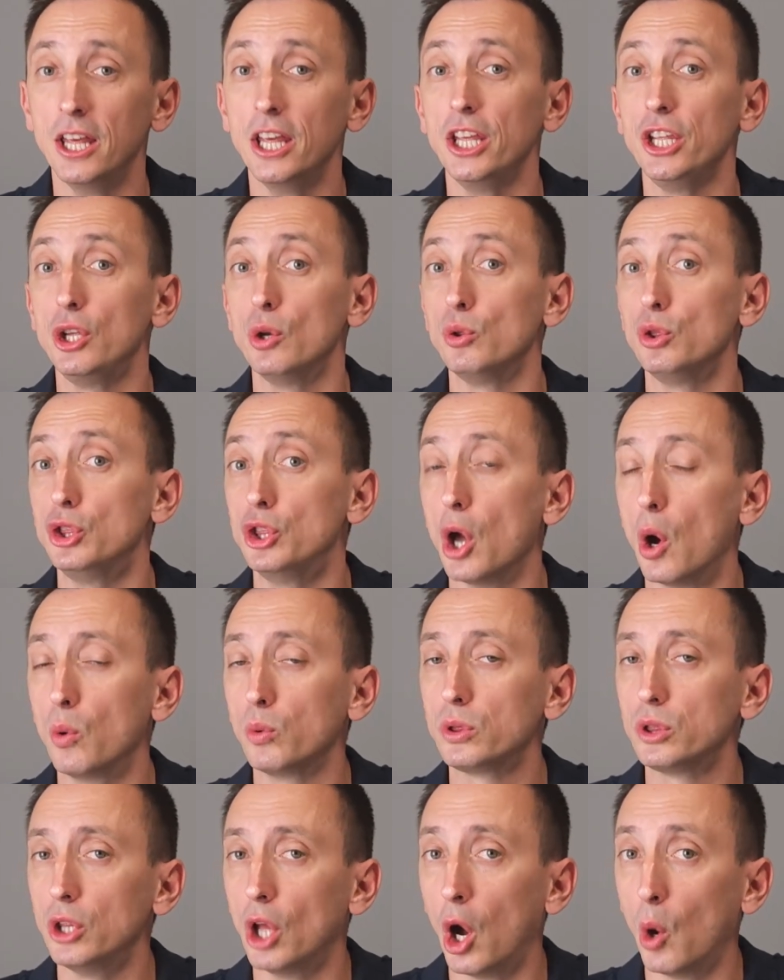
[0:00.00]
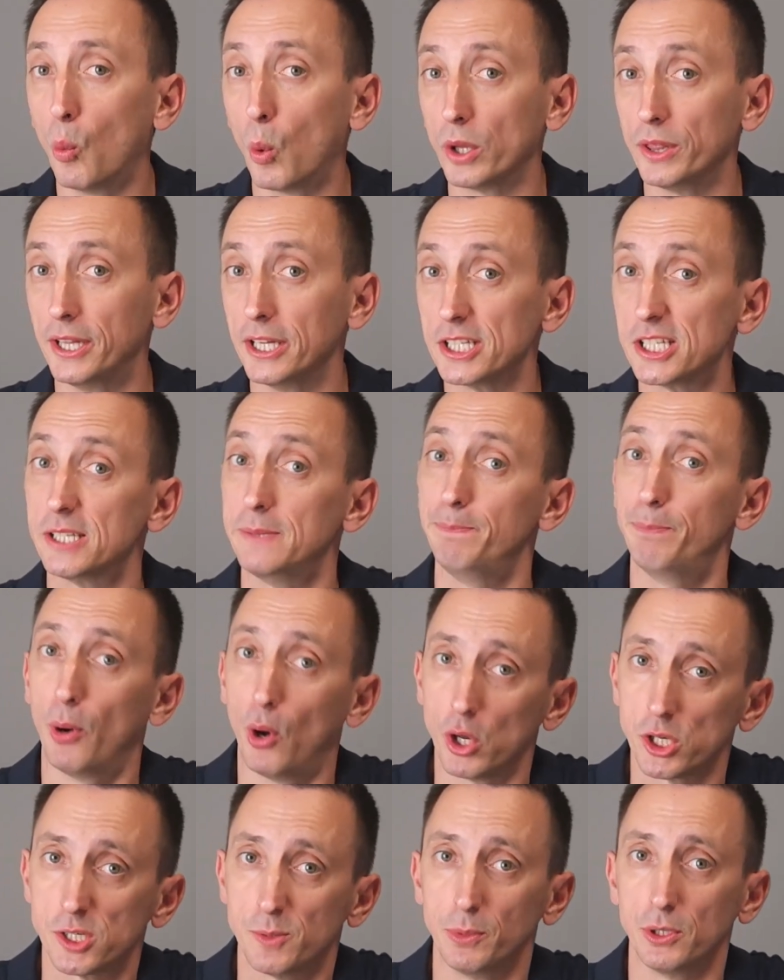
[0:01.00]
you don't know what this
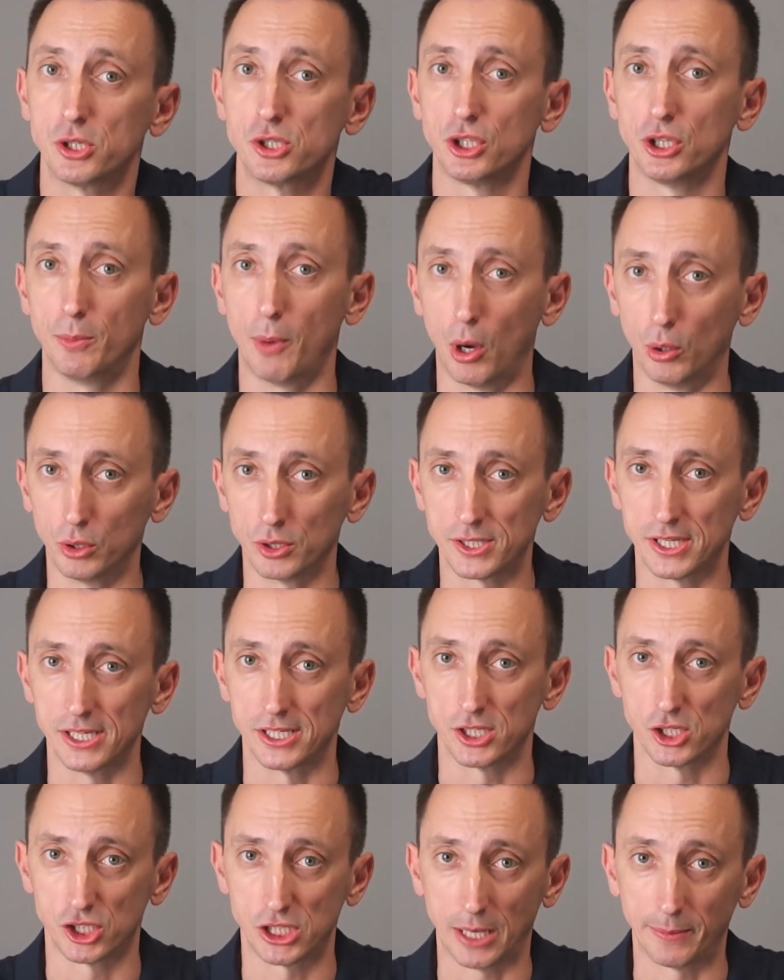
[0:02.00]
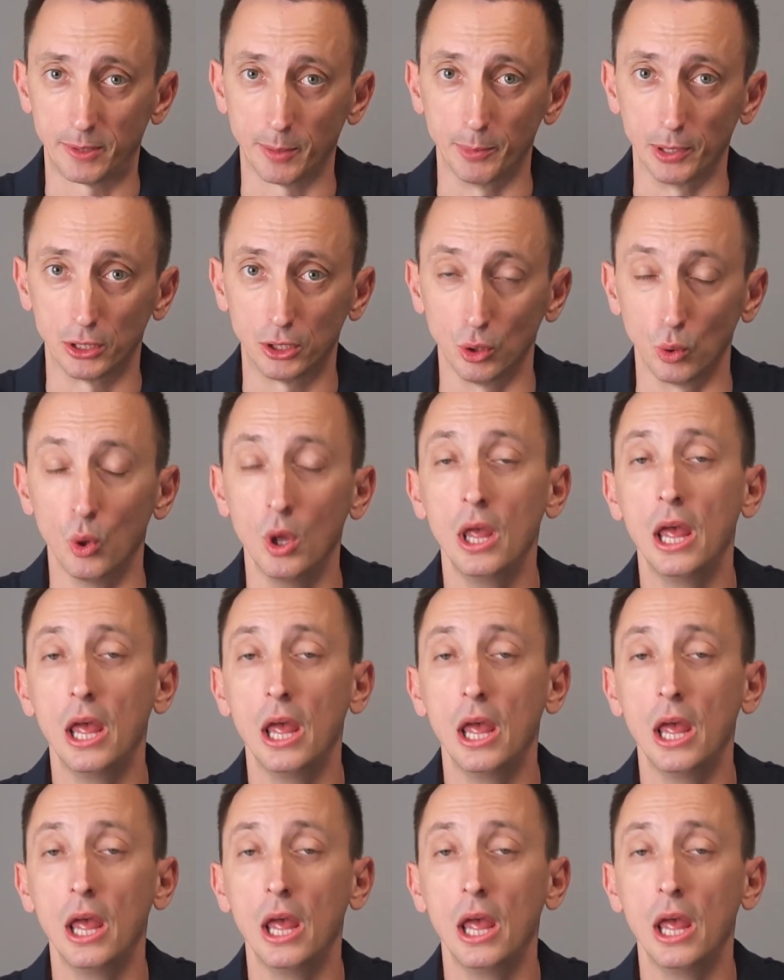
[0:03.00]
possible pseudomonas is susceptible to.